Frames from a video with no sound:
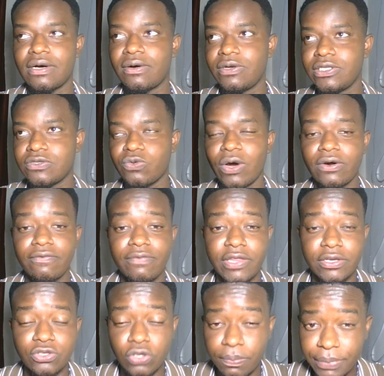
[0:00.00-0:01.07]
it's one of the
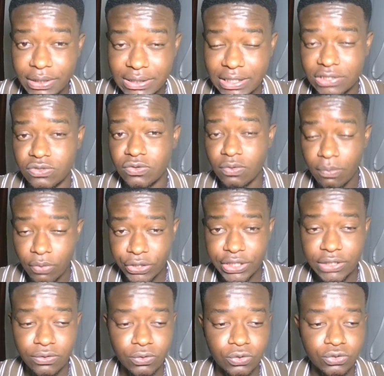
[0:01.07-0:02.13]
topics that
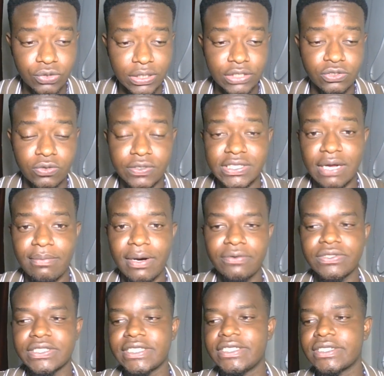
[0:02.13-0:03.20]
nobody usually talks
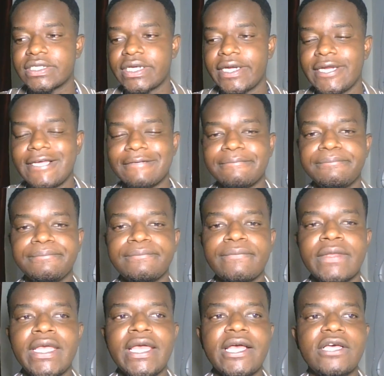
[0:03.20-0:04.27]
about in trading.
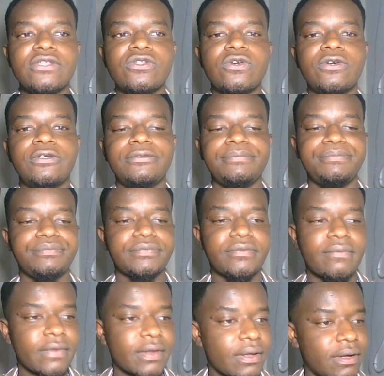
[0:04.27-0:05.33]
So
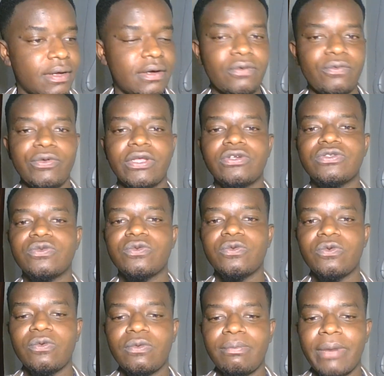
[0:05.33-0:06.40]
without
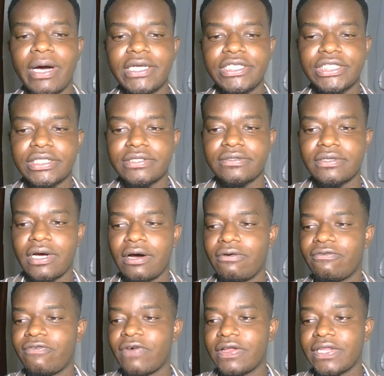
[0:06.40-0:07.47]
much
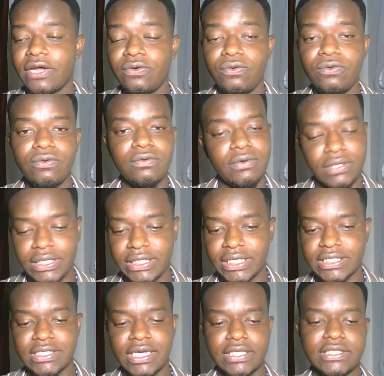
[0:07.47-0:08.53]
further ado, let us
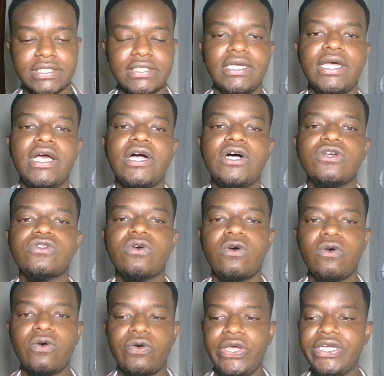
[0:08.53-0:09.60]
start.
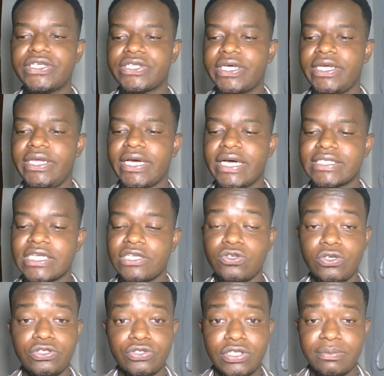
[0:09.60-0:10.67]
So in trading, as I
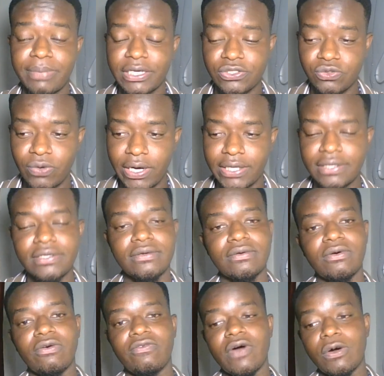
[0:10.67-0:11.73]
told you in part 1
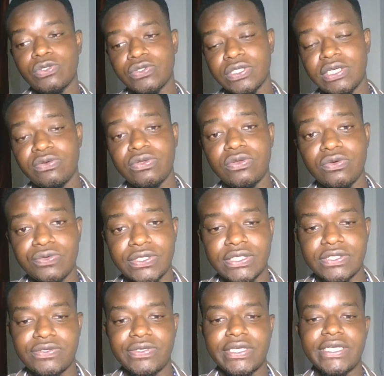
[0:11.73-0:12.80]
of how to deal with losing
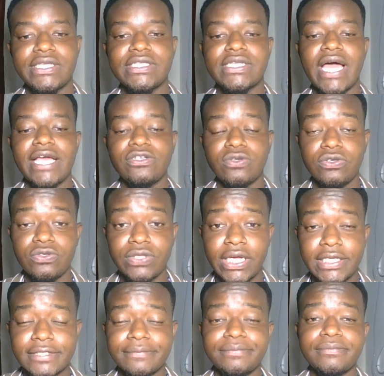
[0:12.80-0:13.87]
streak, is I told you that